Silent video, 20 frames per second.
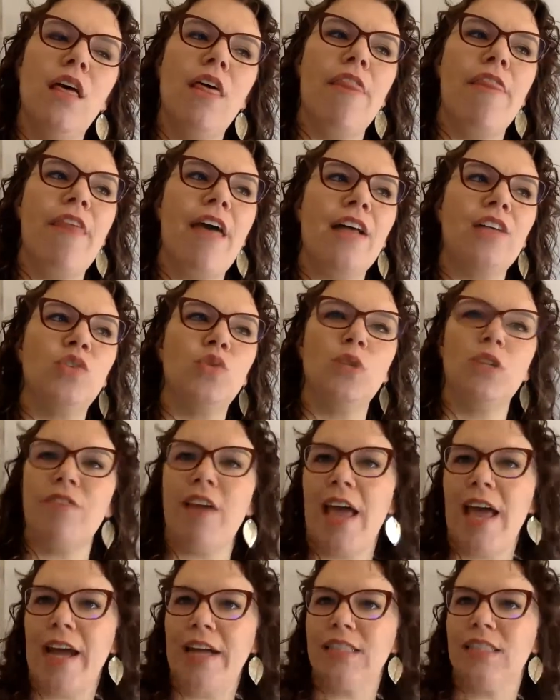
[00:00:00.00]
that sort of
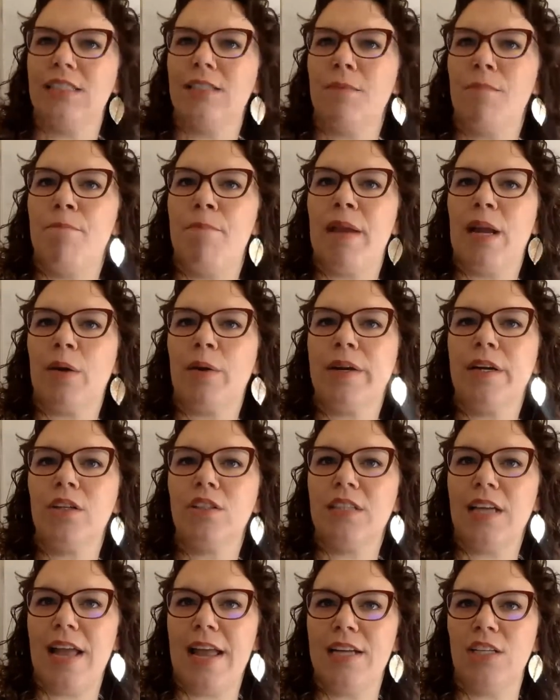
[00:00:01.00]
acts as a barrier
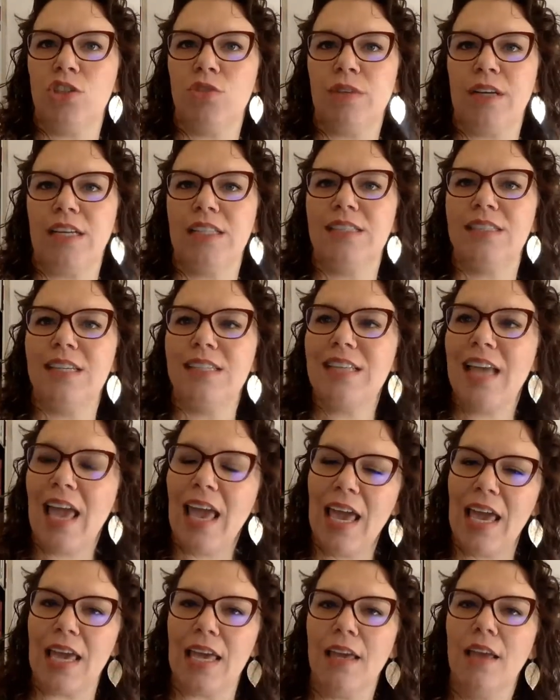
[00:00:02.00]
to entry and says,
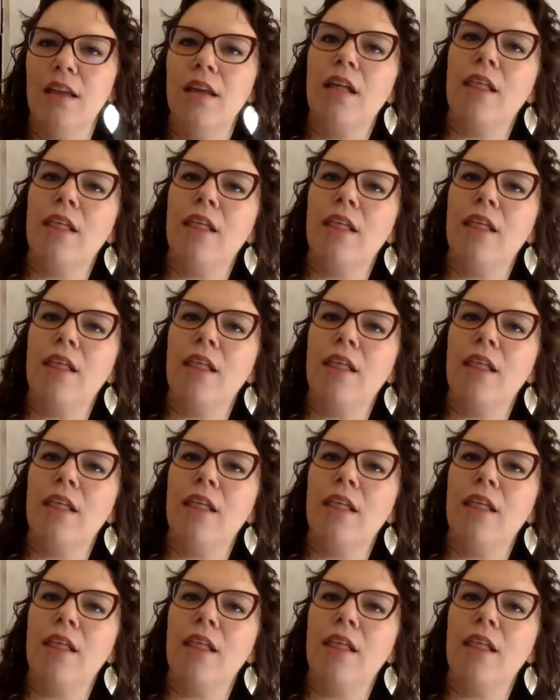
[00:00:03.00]
hey,